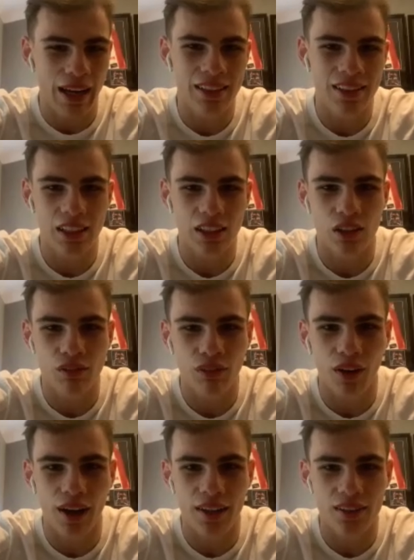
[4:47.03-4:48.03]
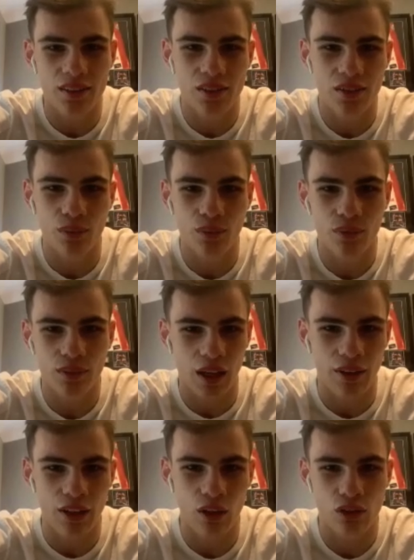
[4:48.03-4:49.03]
had 60 fights,
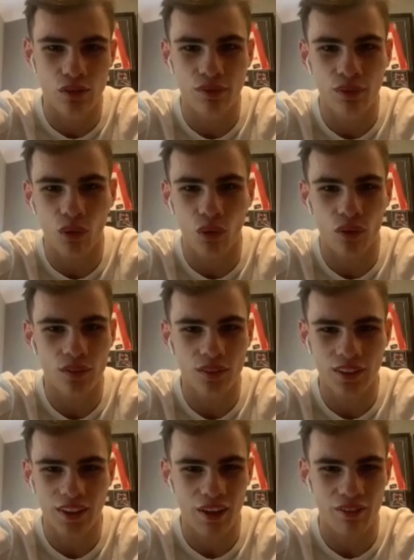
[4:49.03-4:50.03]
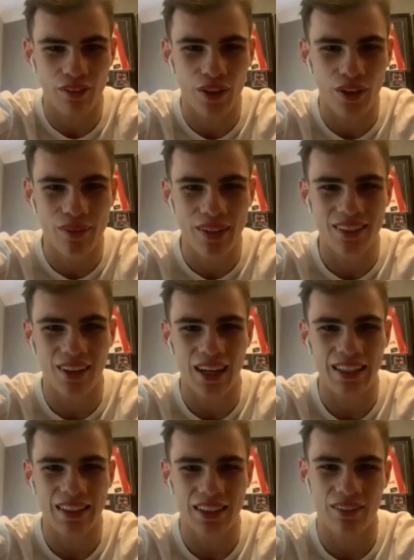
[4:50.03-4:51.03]
only losing four. I don't know if you heard of me. I
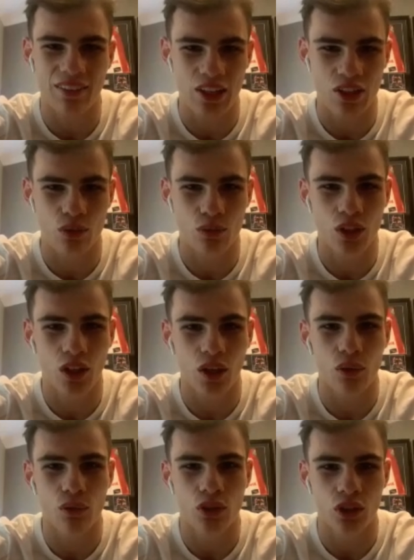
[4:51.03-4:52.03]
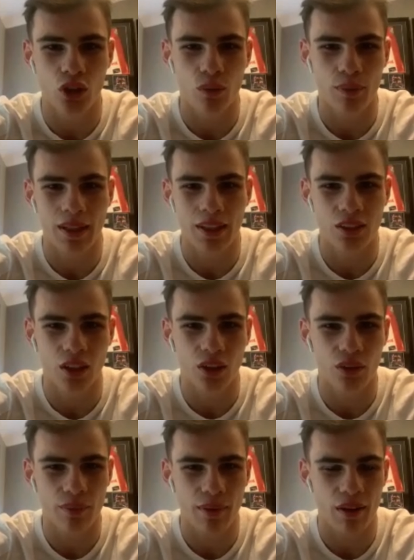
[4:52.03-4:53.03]
had seven national titles, a European
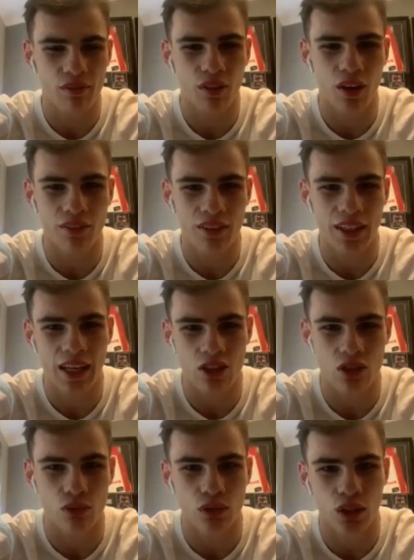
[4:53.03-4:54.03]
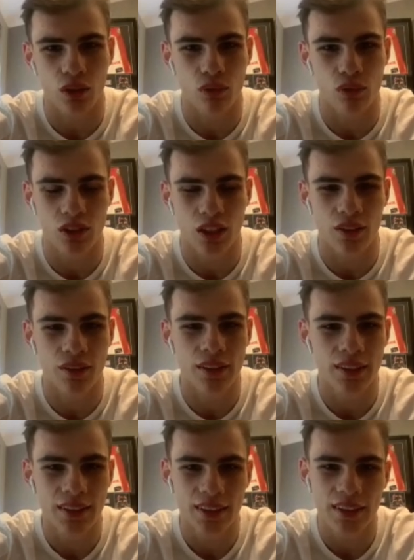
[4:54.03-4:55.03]
title, and about yeah. five international titles. So,
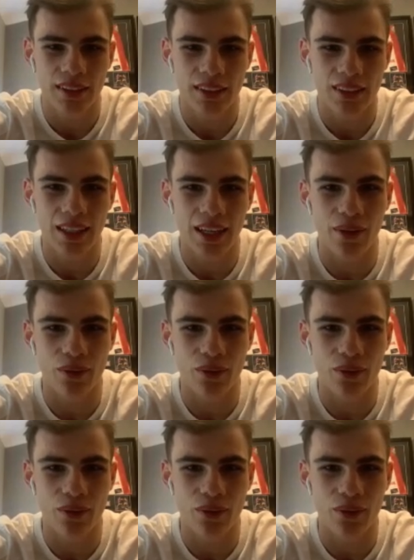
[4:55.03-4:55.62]
yeah,